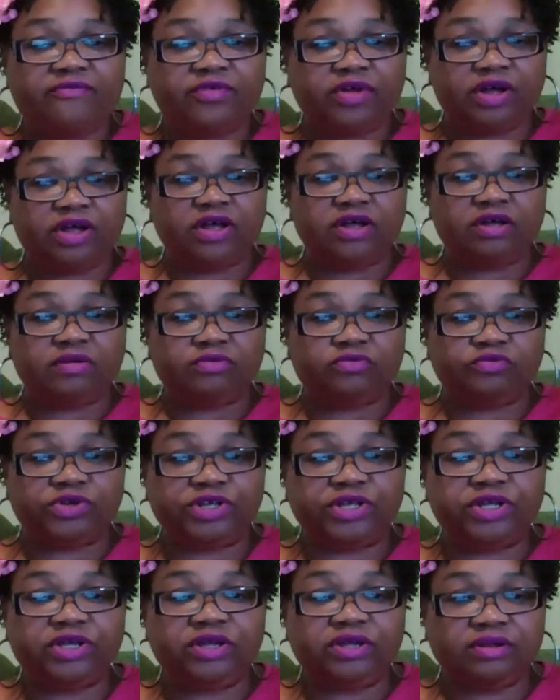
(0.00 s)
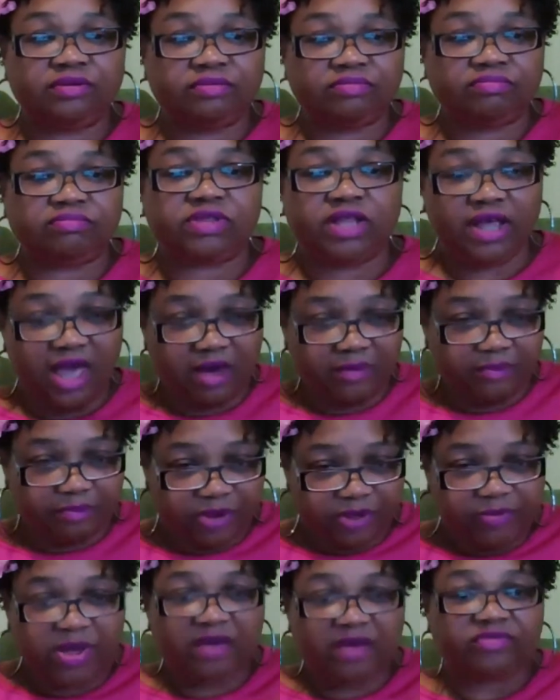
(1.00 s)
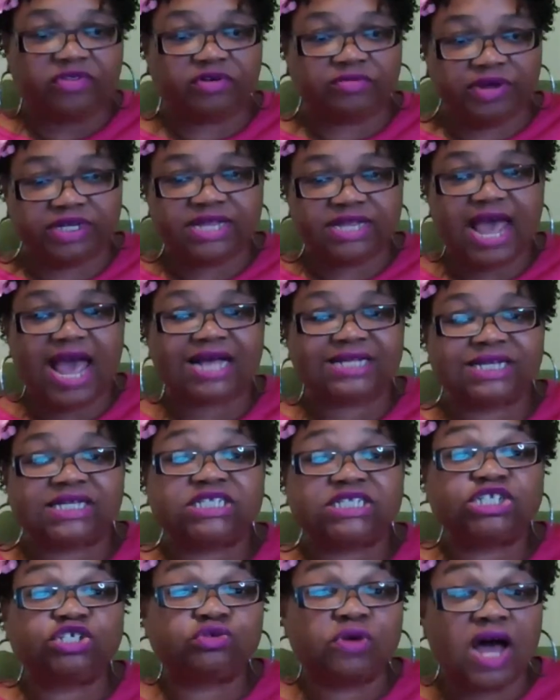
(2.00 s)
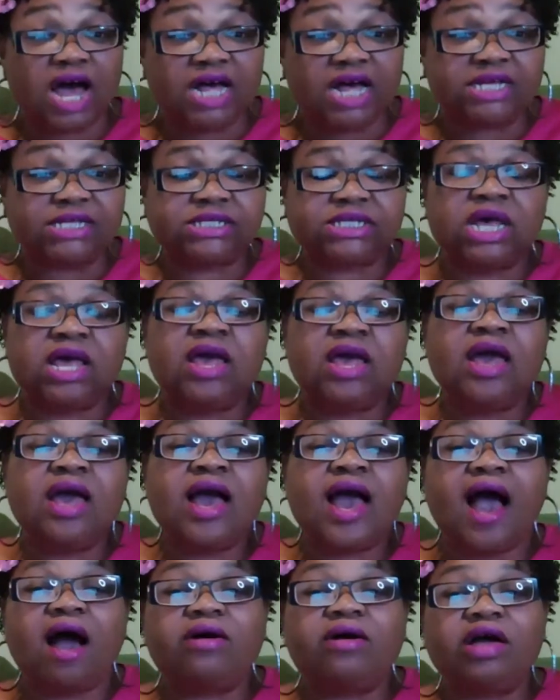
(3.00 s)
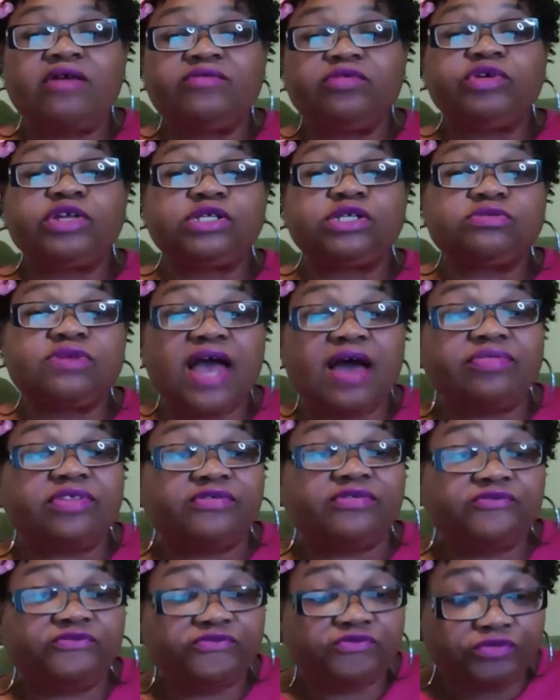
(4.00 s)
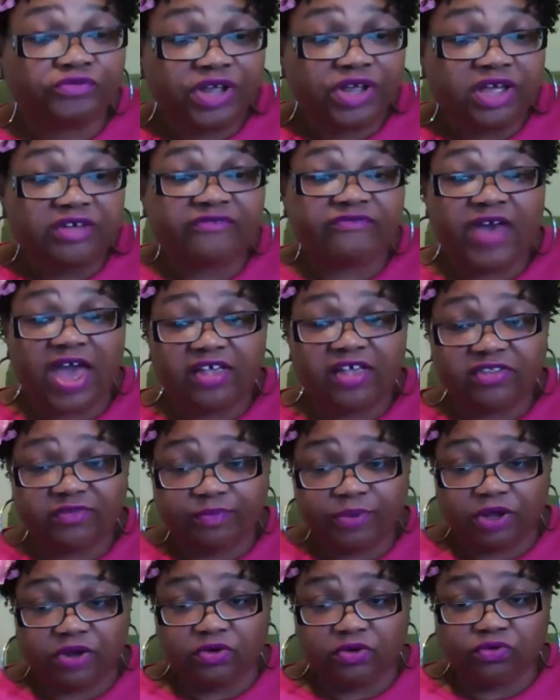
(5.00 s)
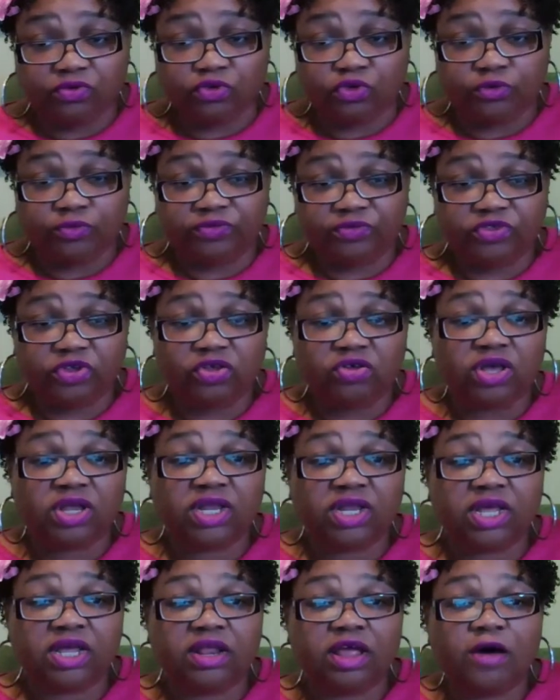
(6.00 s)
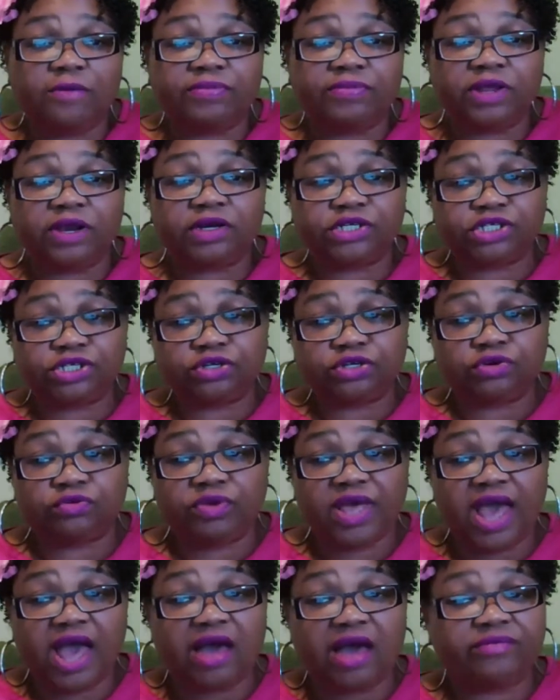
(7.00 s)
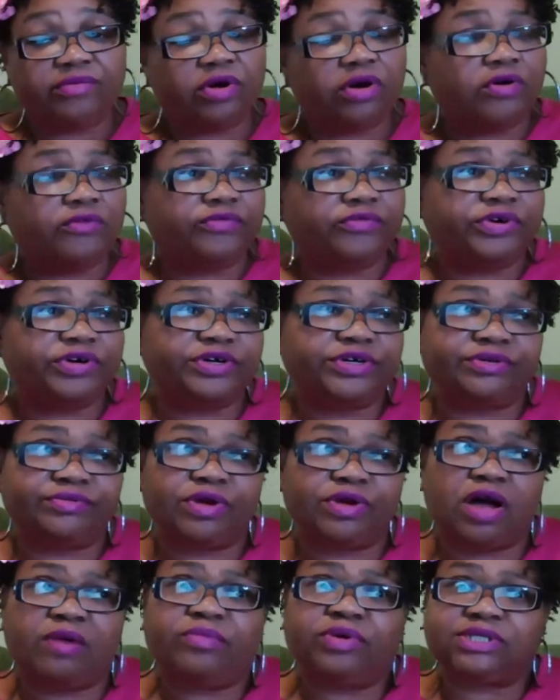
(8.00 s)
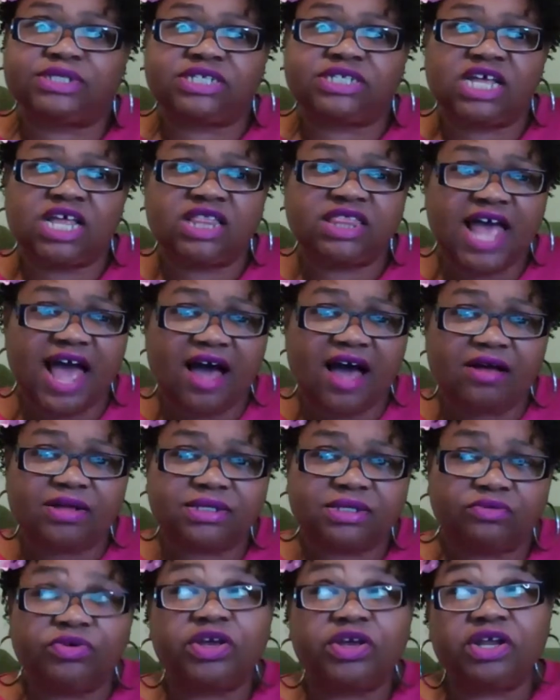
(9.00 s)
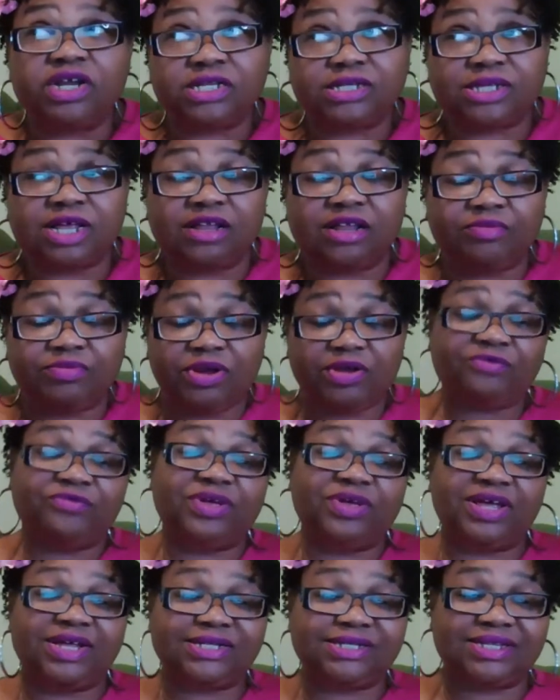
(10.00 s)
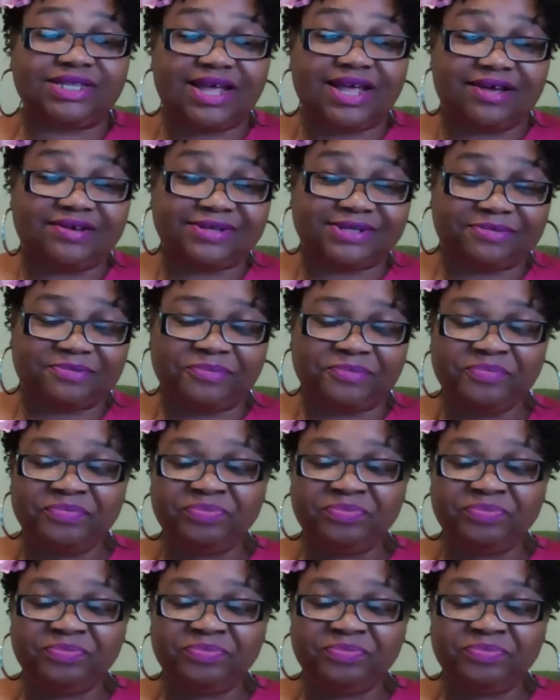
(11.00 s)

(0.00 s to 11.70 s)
um, we, they have, people have direct access to us However, we do have the free Facebook group, so you can get help there too. We have over almost 10,000. We're going to celebrate when we hit 10,000.